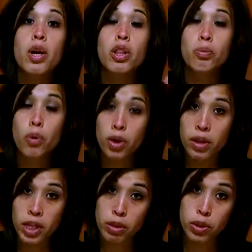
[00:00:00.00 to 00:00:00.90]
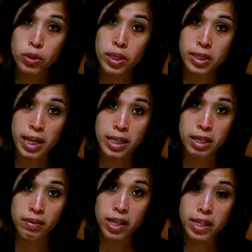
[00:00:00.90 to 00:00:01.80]
the more that you do these
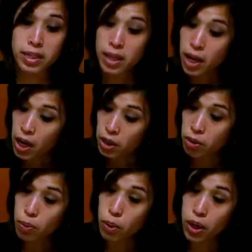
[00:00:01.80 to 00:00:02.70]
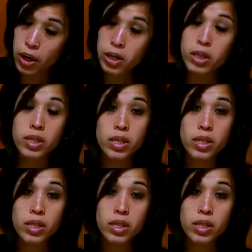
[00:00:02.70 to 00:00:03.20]
activities, the more